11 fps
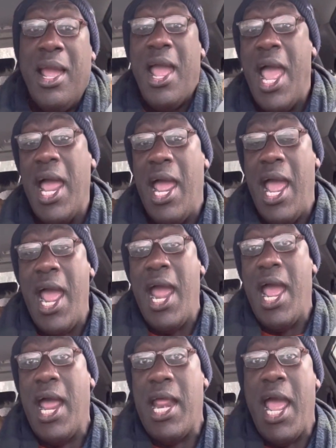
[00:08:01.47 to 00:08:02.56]

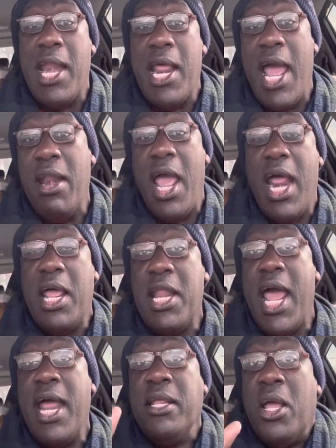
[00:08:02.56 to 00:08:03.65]

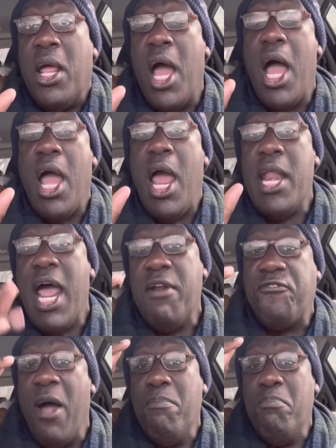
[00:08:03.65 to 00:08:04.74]
And then
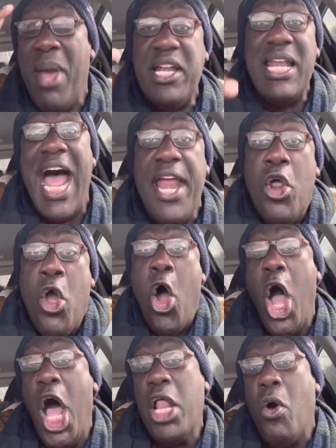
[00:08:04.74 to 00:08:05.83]
from midnight
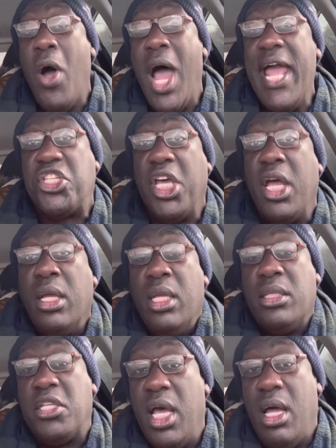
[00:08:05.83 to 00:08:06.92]
all the way
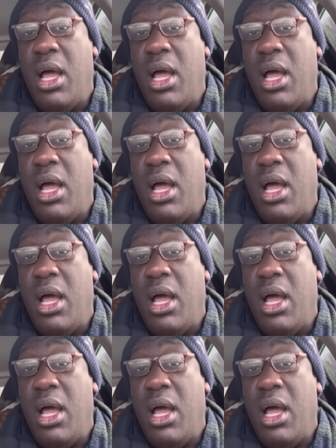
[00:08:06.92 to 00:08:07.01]
to